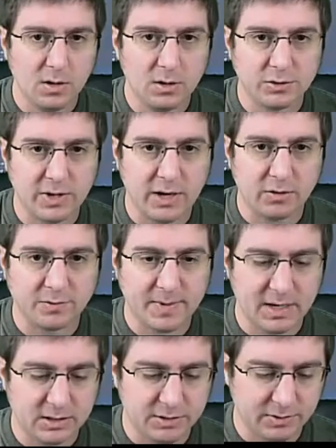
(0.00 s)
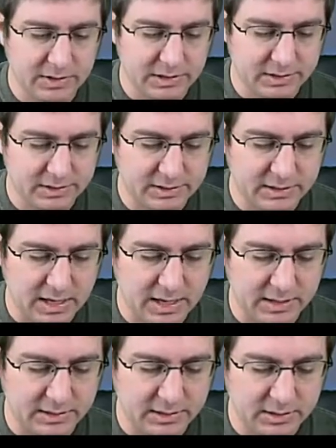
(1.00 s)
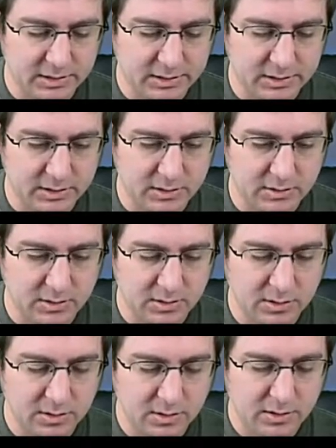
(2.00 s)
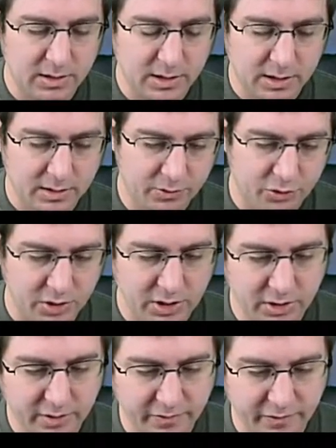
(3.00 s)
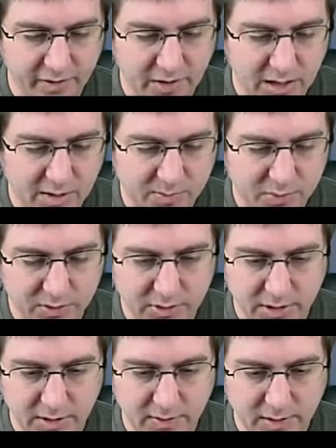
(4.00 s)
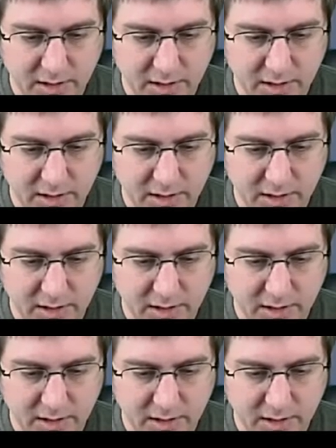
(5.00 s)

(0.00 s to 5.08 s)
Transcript: So now it goes back to the scientist, and she is up in the